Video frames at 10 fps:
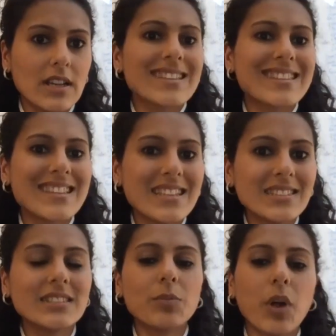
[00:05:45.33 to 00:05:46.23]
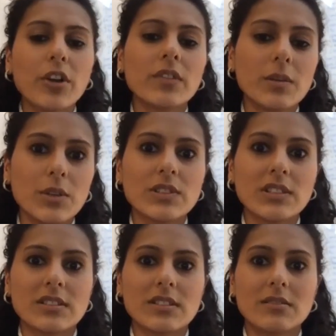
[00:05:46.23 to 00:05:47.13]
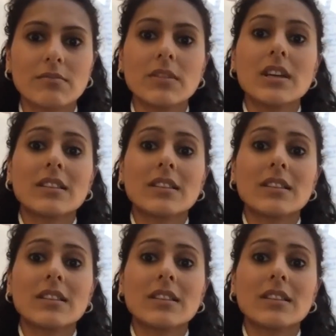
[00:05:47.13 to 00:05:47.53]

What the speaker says: This is the part of the immune system